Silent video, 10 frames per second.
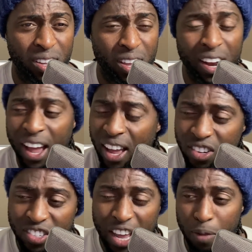and I
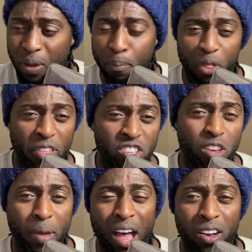understand that people think
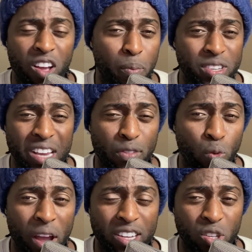somehow governments have the
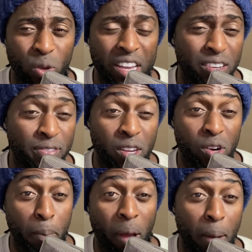right to interfere
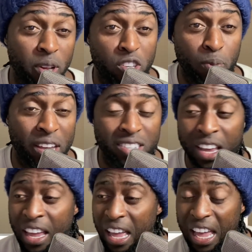in public space.
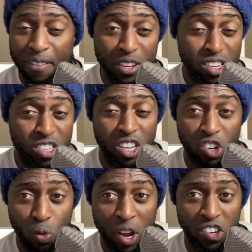If it's a
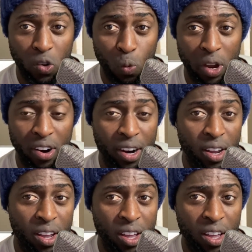situation where
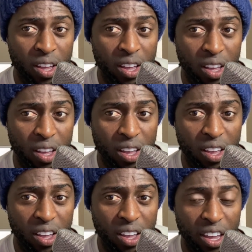
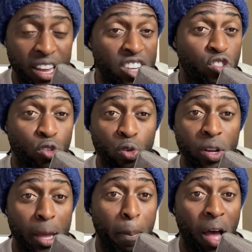it is
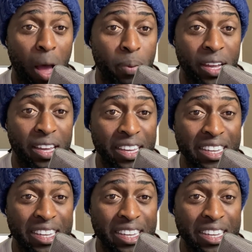truly a public